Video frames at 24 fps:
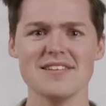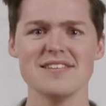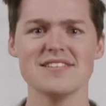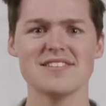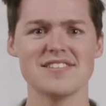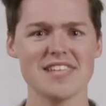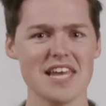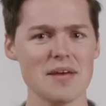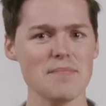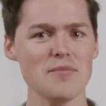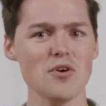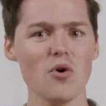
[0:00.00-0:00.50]

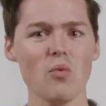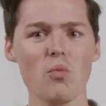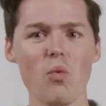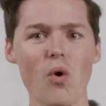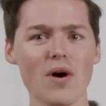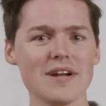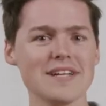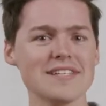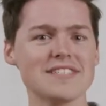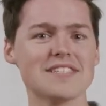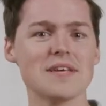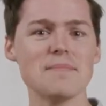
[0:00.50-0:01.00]
Samuel
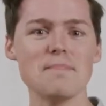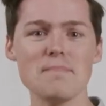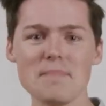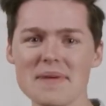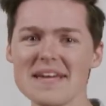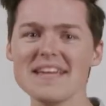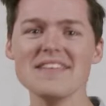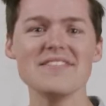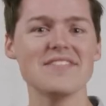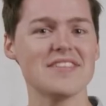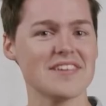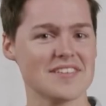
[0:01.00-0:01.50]
wanted to
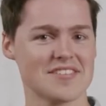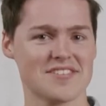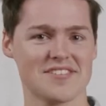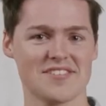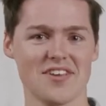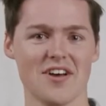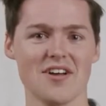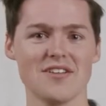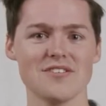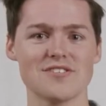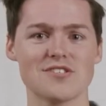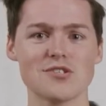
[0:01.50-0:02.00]
meet this
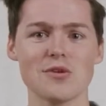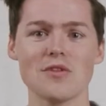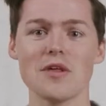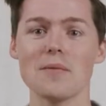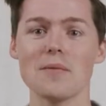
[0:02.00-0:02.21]
son, so they